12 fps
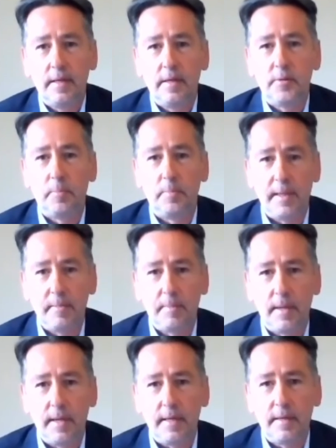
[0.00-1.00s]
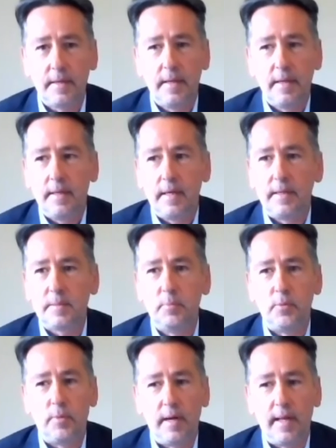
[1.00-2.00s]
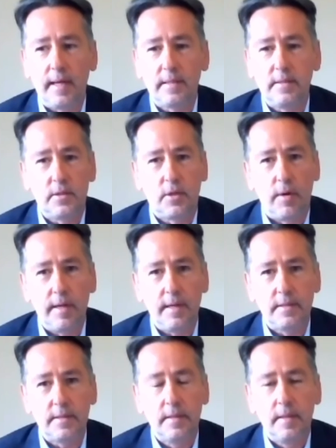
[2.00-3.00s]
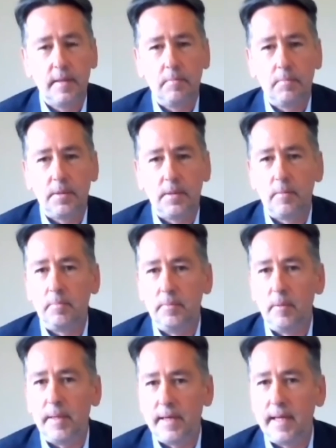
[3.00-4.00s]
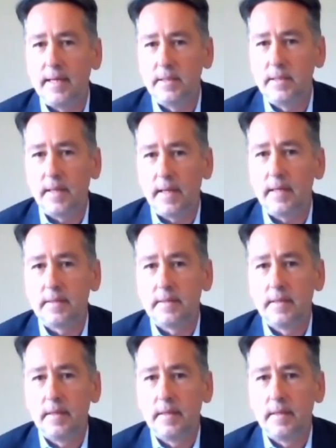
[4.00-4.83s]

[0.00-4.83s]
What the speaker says: and you're being paid and it's more relaxed is great, but there'll be an end to that.